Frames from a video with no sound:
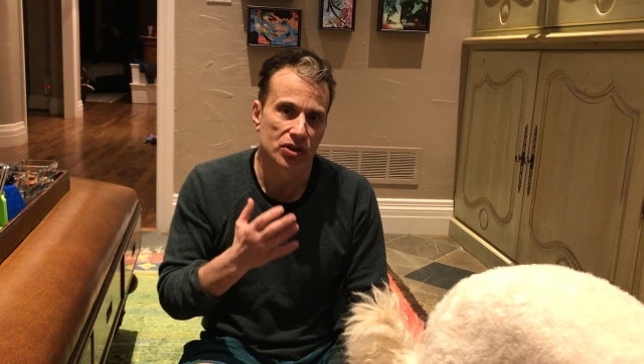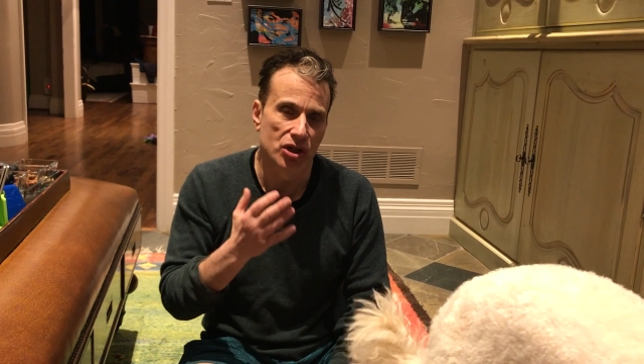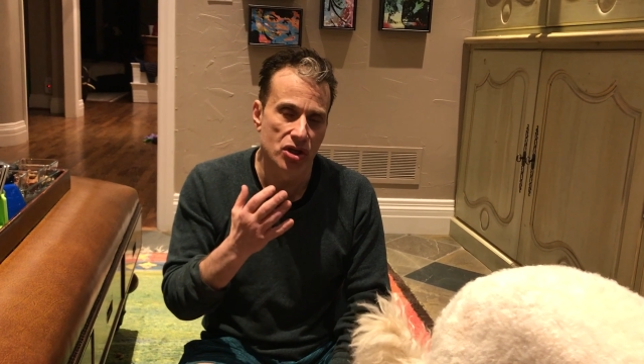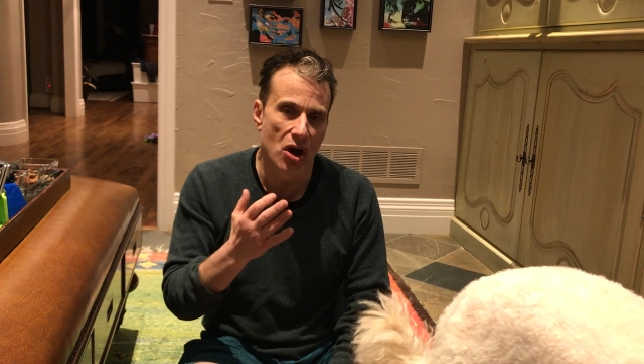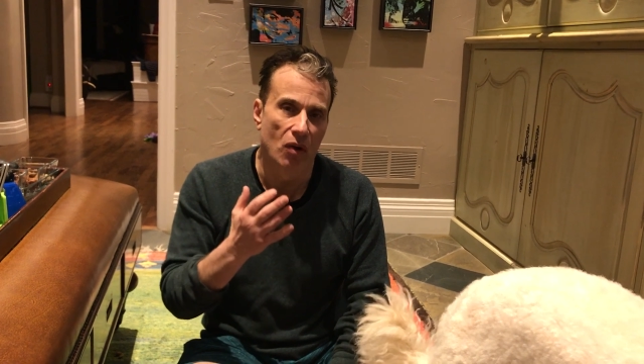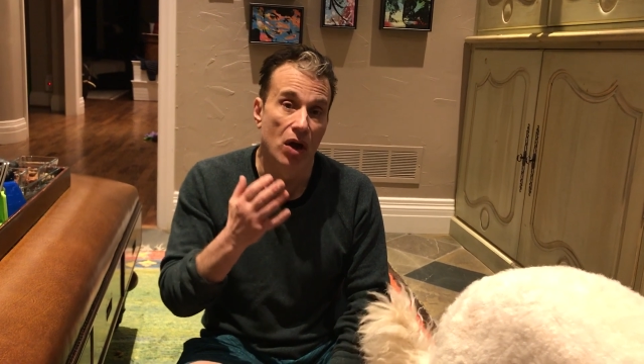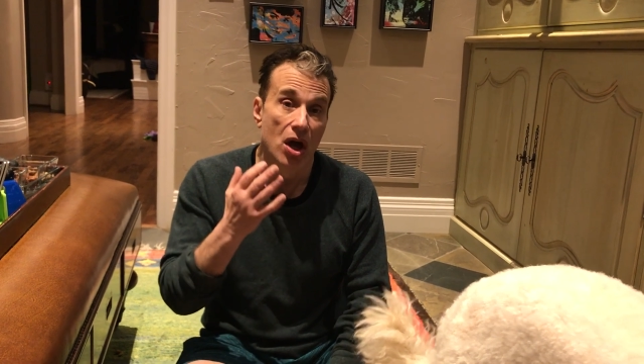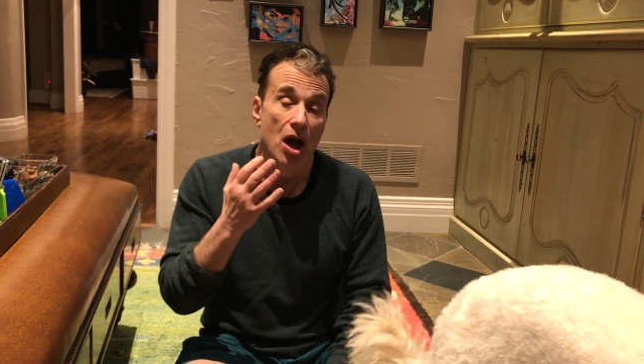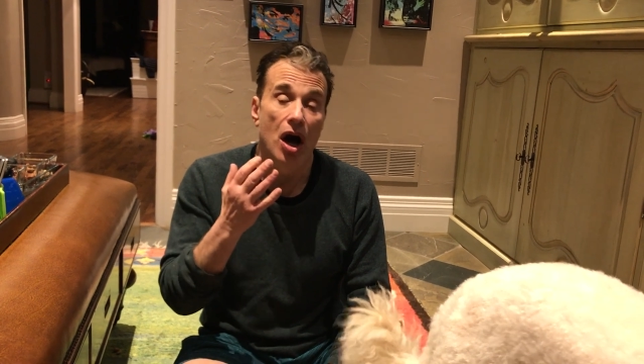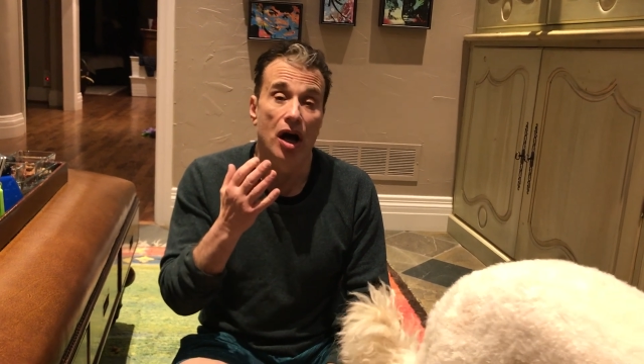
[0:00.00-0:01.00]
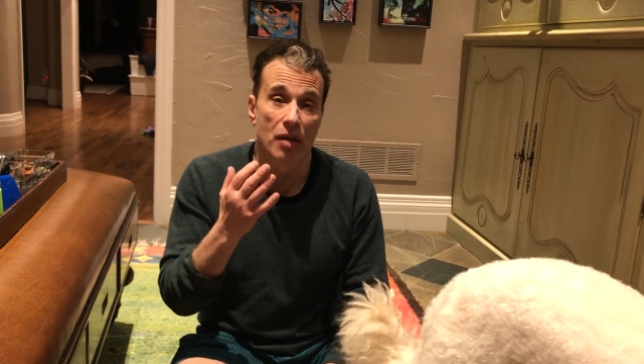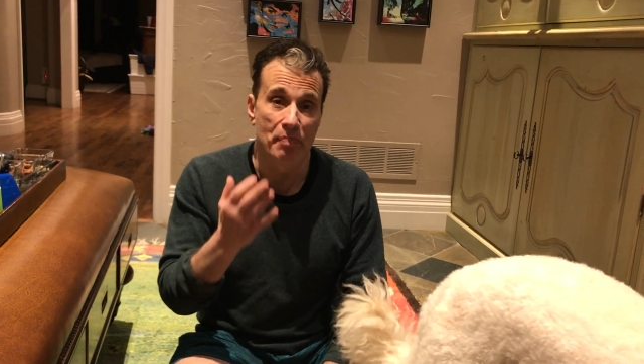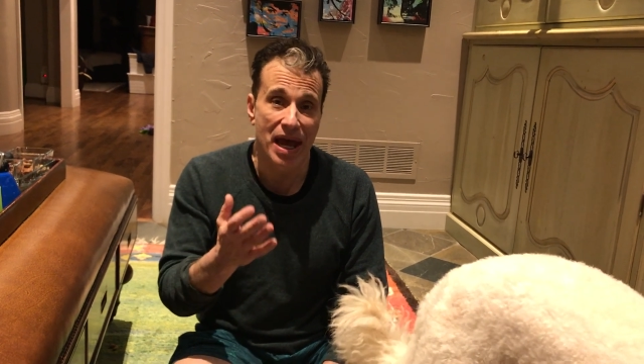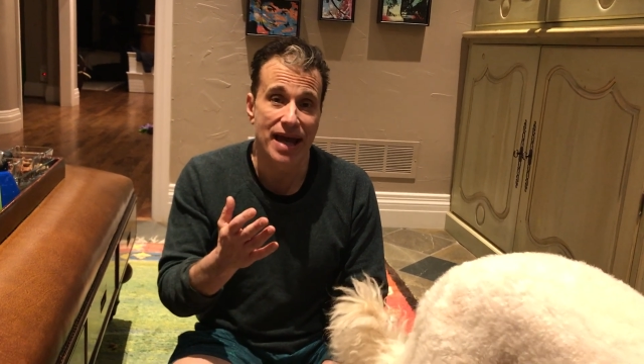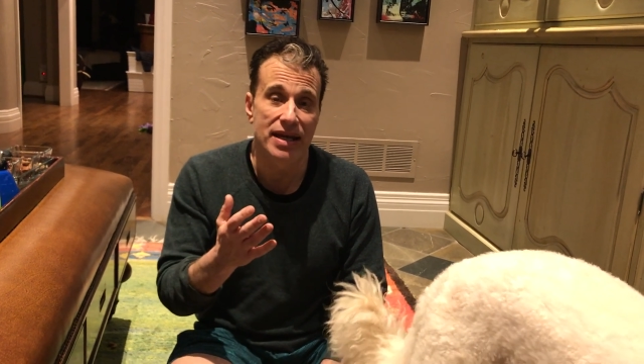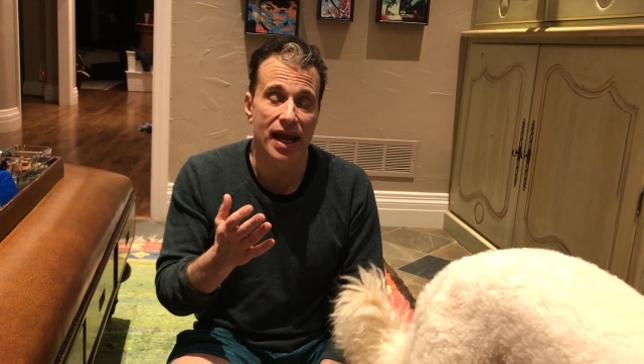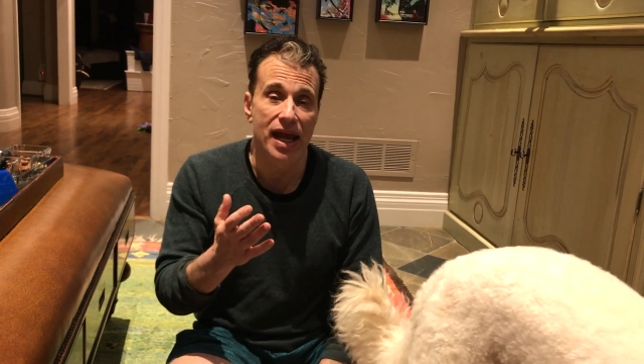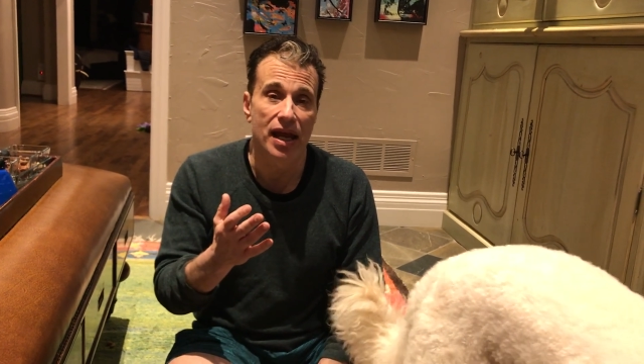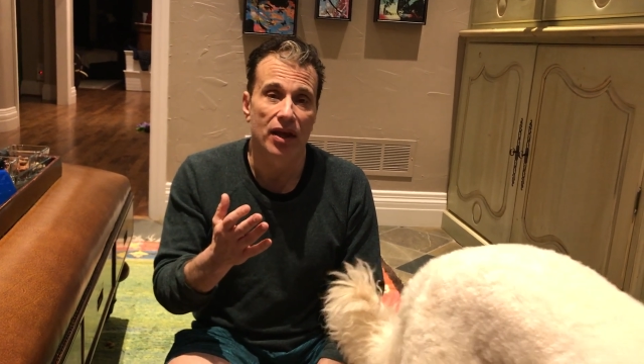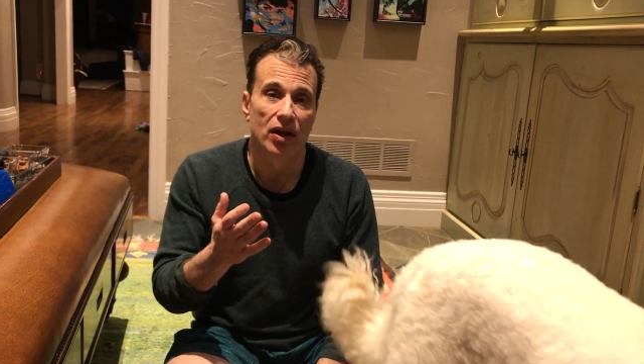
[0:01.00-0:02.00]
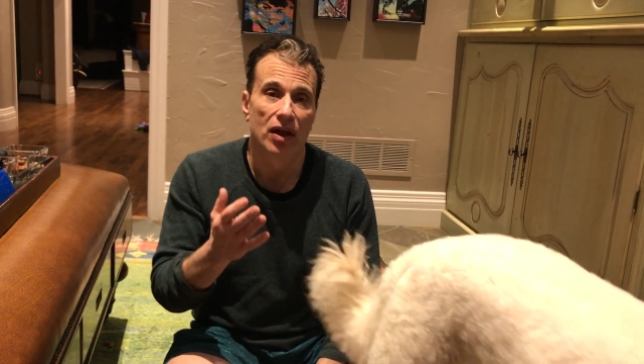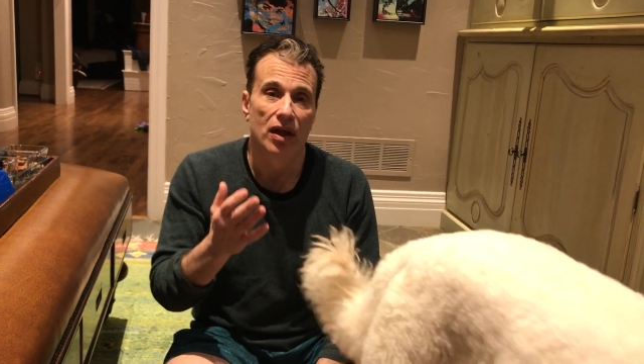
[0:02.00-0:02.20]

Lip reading: to know on a bad day,